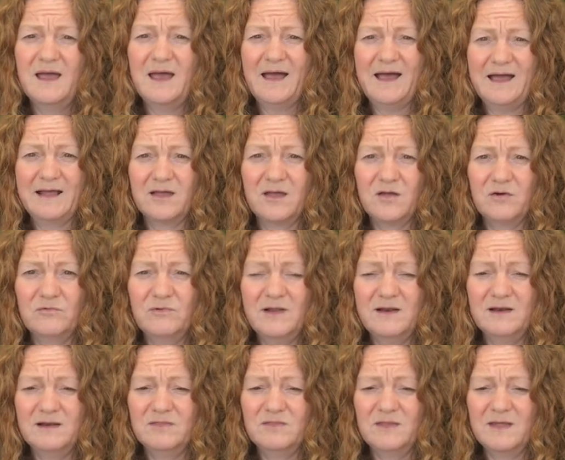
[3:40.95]
anchor
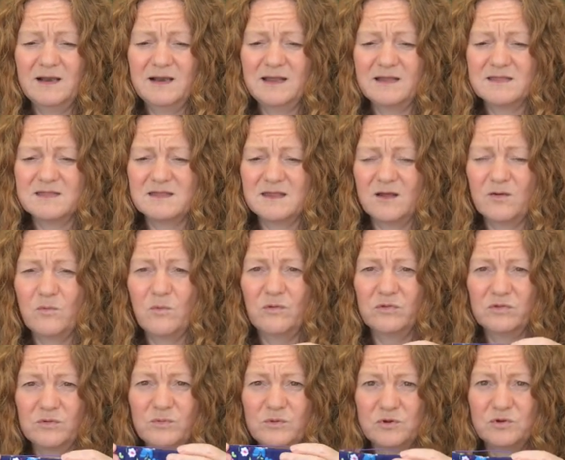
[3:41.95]
in the elastic
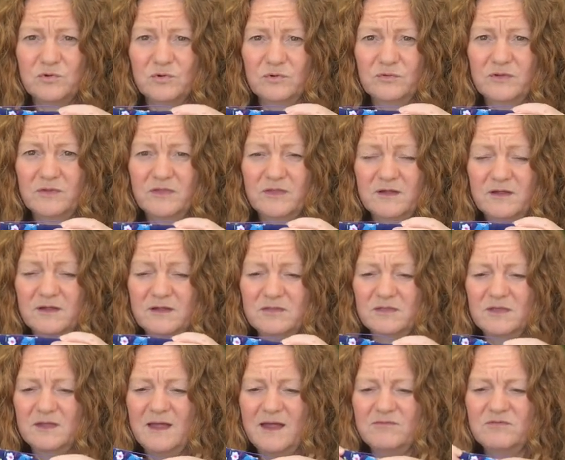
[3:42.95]
once we're sure
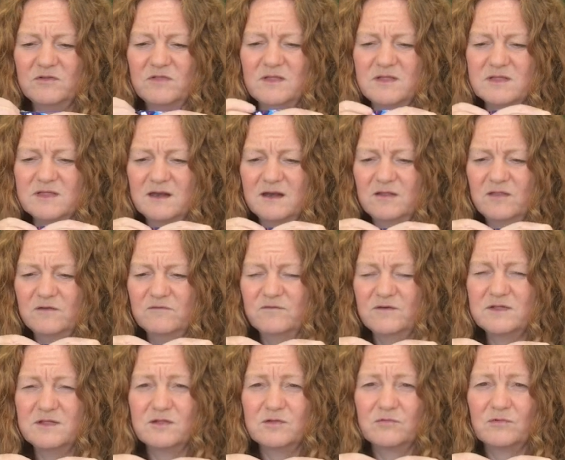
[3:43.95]
that everything's in and the
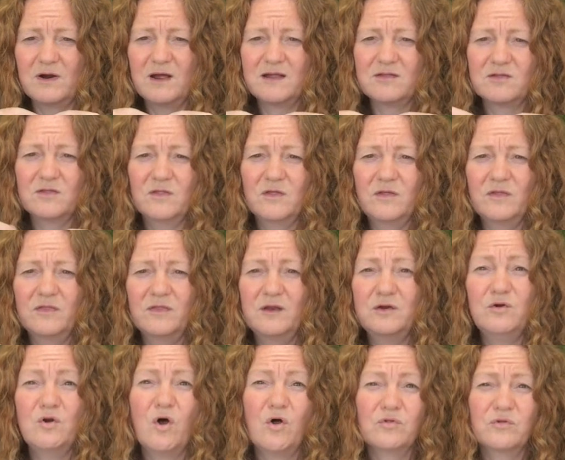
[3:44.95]
fit is right, so that the
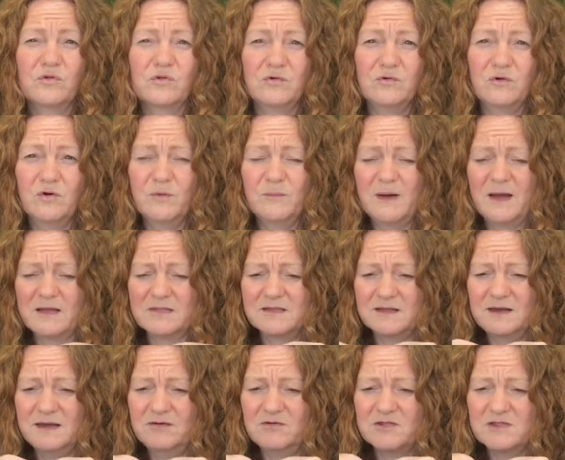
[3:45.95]
knot doesn't come out
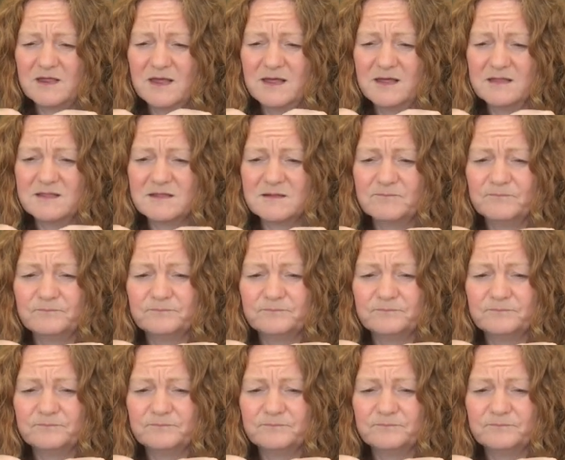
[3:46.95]
and irritate.